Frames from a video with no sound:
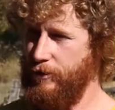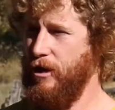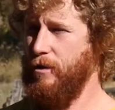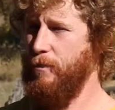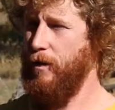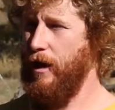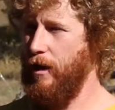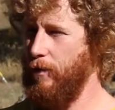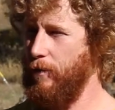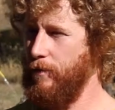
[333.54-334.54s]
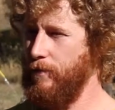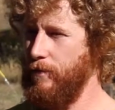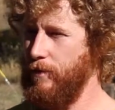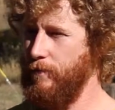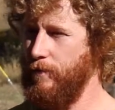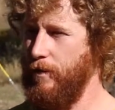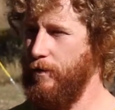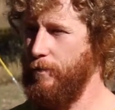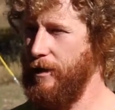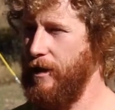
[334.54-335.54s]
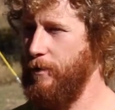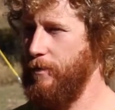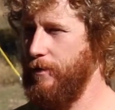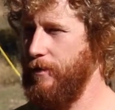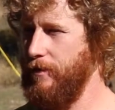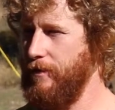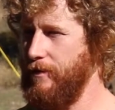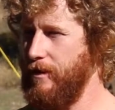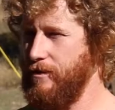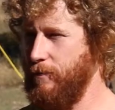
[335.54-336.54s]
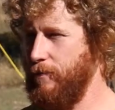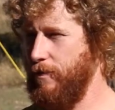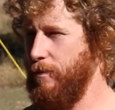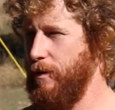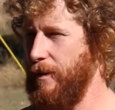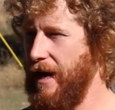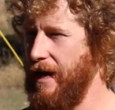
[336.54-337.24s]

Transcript: talking about how the other beekeeper does it with the big